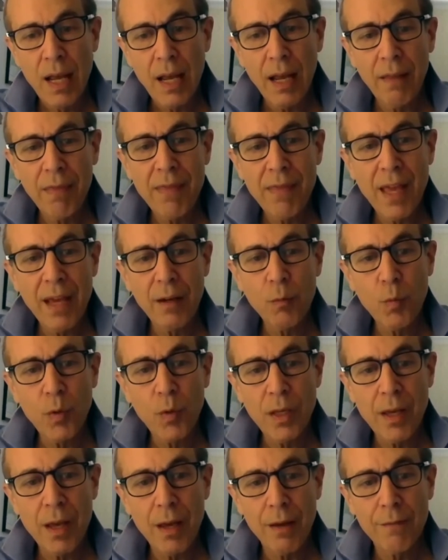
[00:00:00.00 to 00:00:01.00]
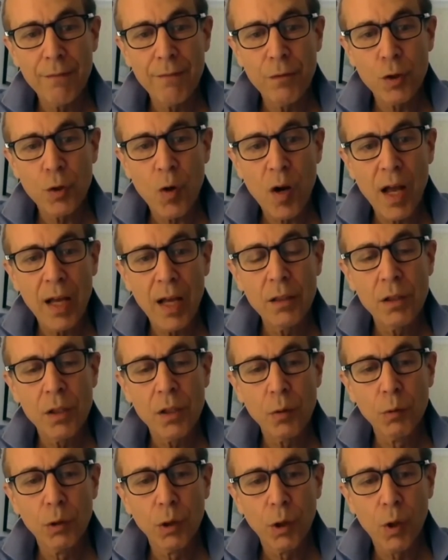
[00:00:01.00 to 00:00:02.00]
And then we have tried to
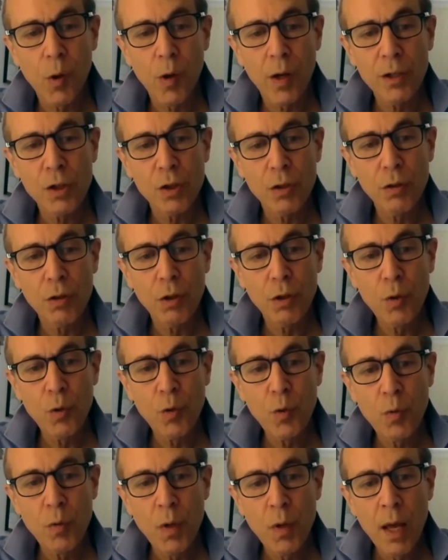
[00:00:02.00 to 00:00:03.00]
launch new